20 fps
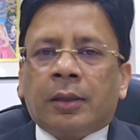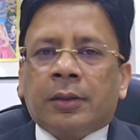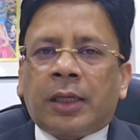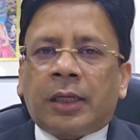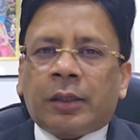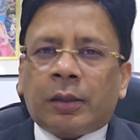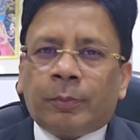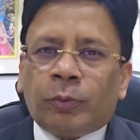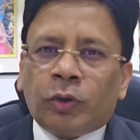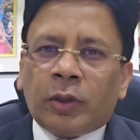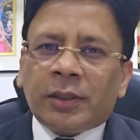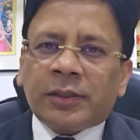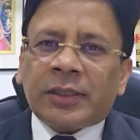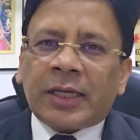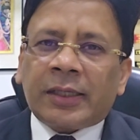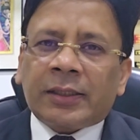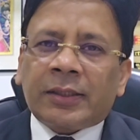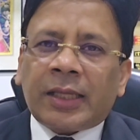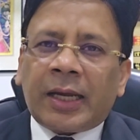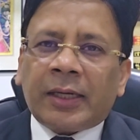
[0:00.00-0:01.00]
The tribunal
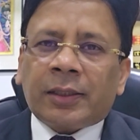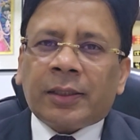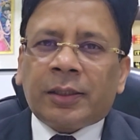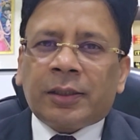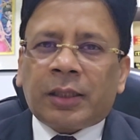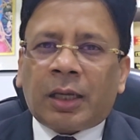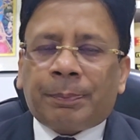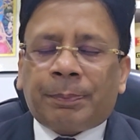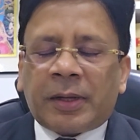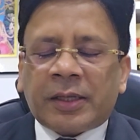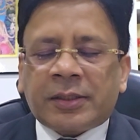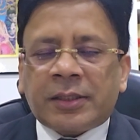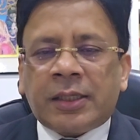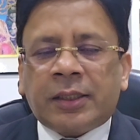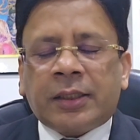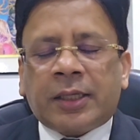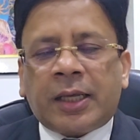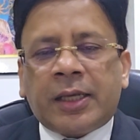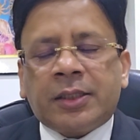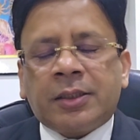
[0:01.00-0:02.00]
said that in the
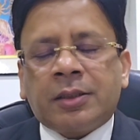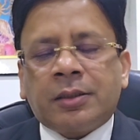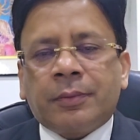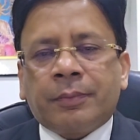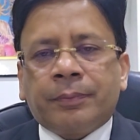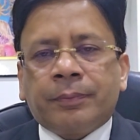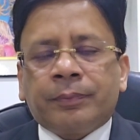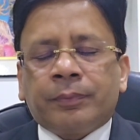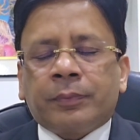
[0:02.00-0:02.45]
present case,